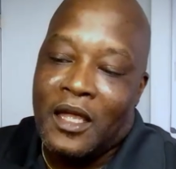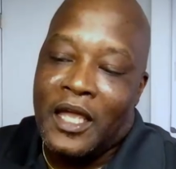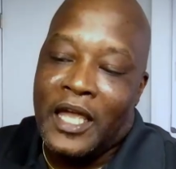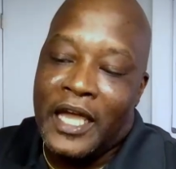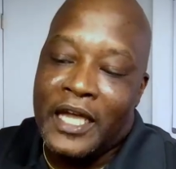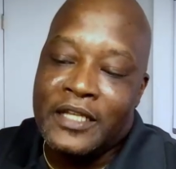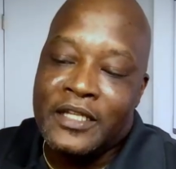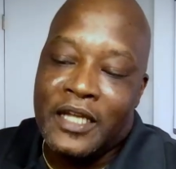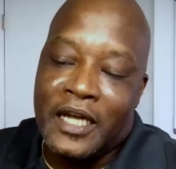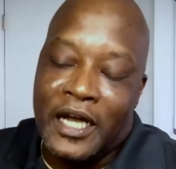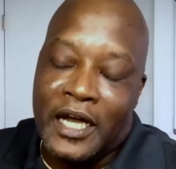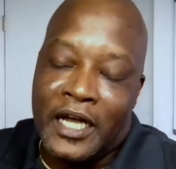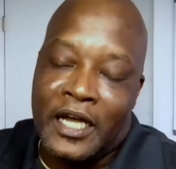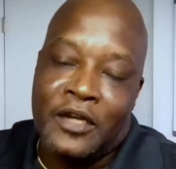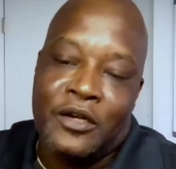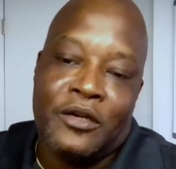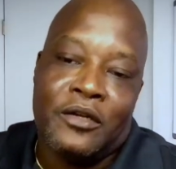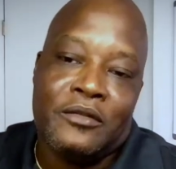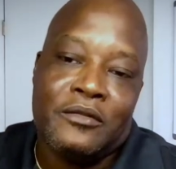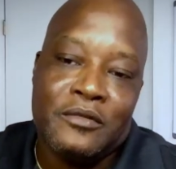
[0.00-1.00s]
had the
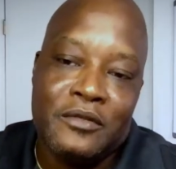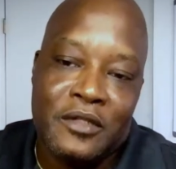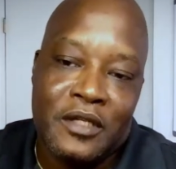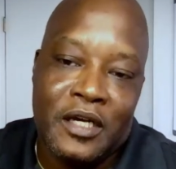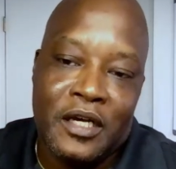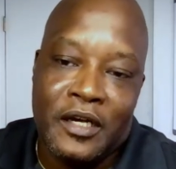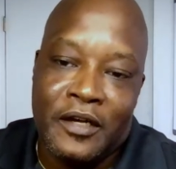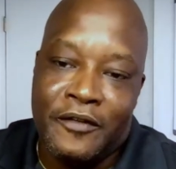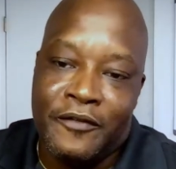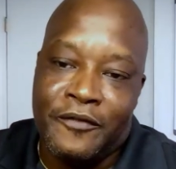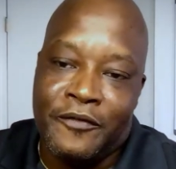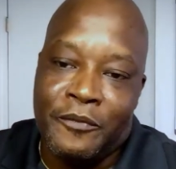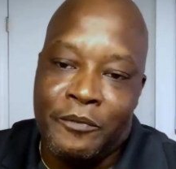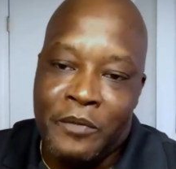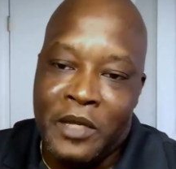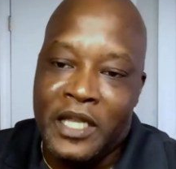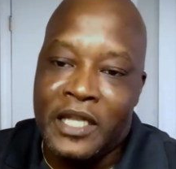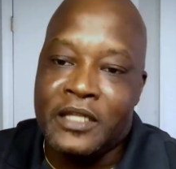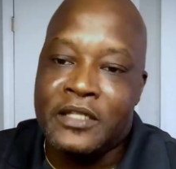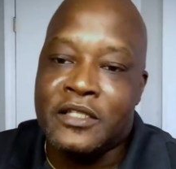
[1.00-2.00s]
honor of
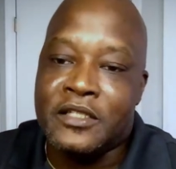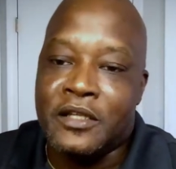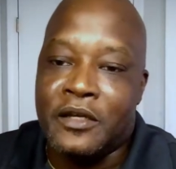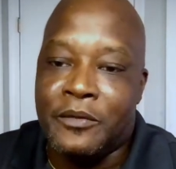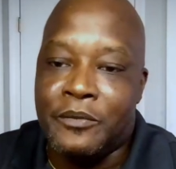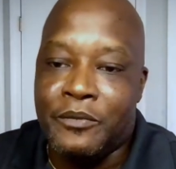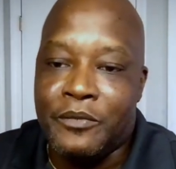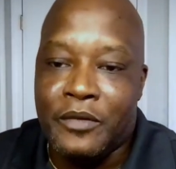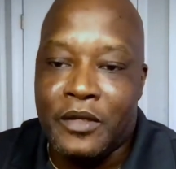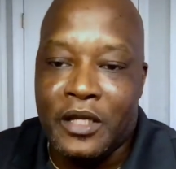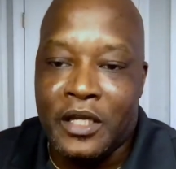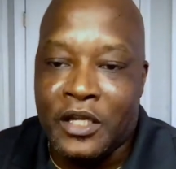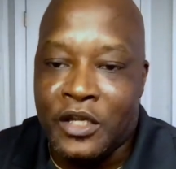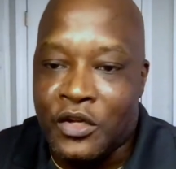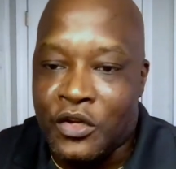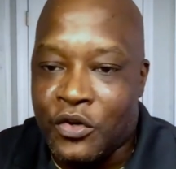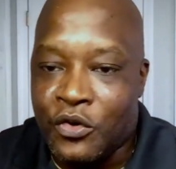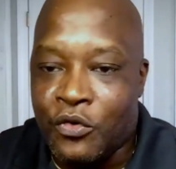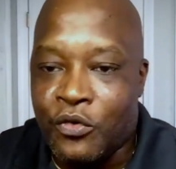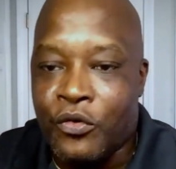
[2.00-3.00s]
meeting some
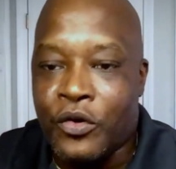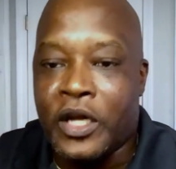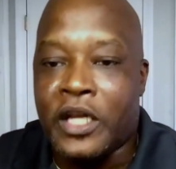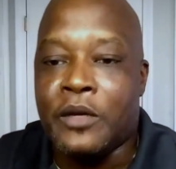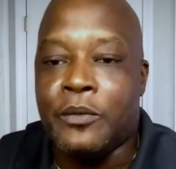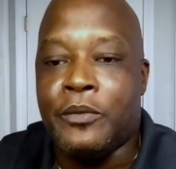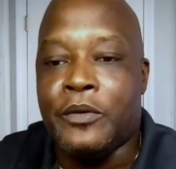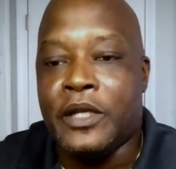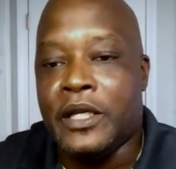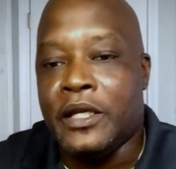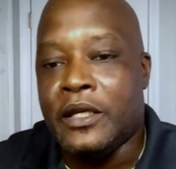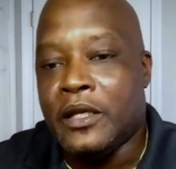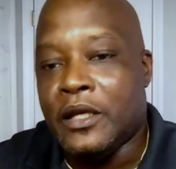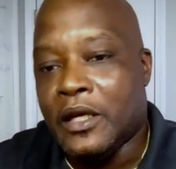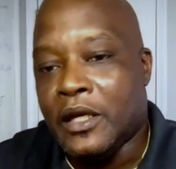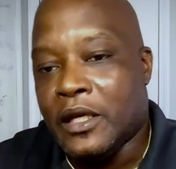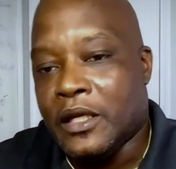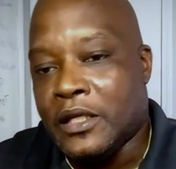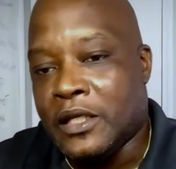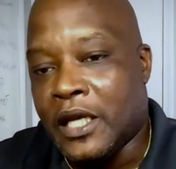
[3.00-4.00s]
incredibly
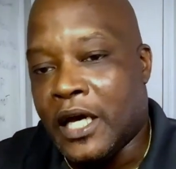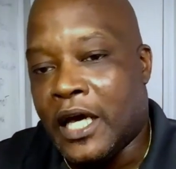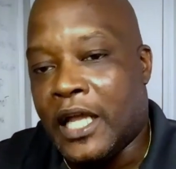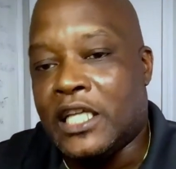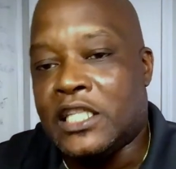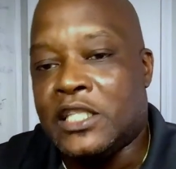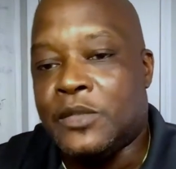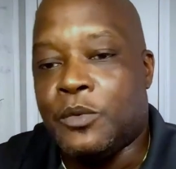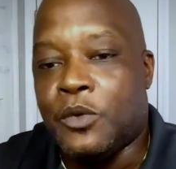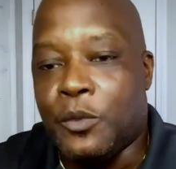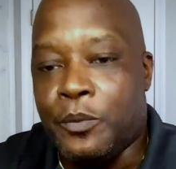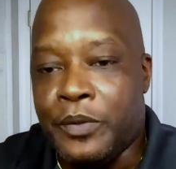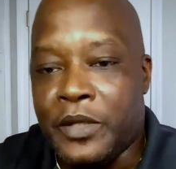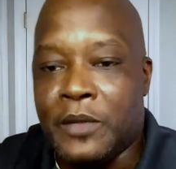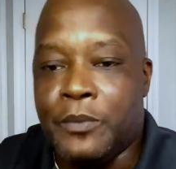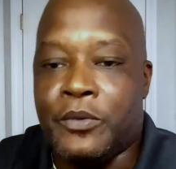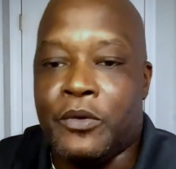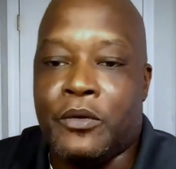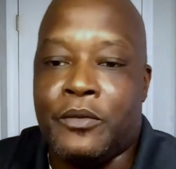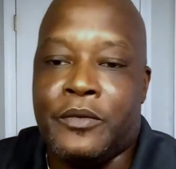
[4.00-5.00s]
knowledgeable
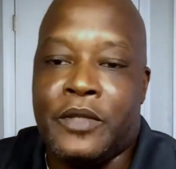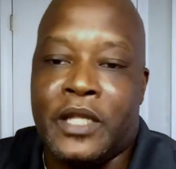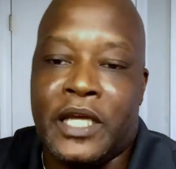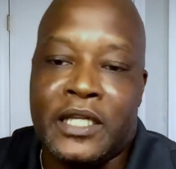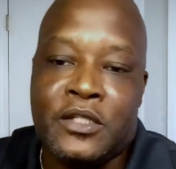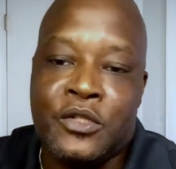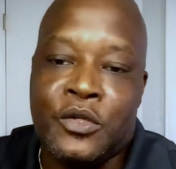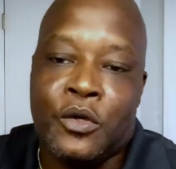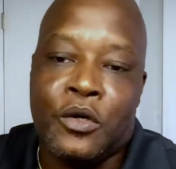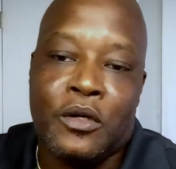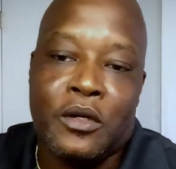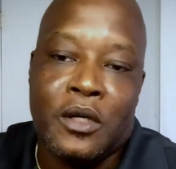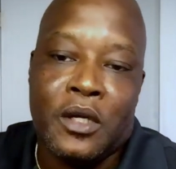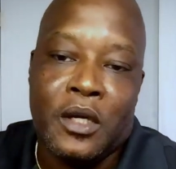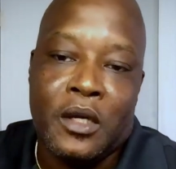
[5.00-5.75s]
people that took